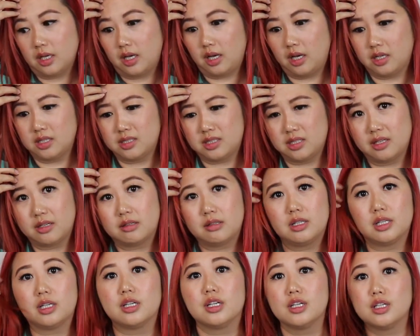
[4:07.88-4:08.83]
It is
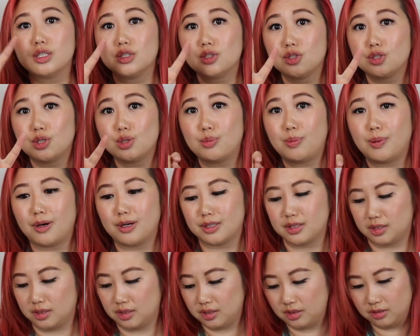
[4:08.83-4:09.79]
literally 2
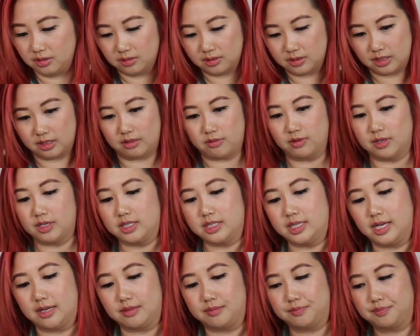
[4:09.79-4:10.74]
parts, like what it
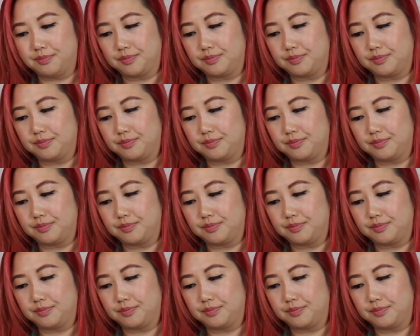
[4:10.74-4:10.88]
said.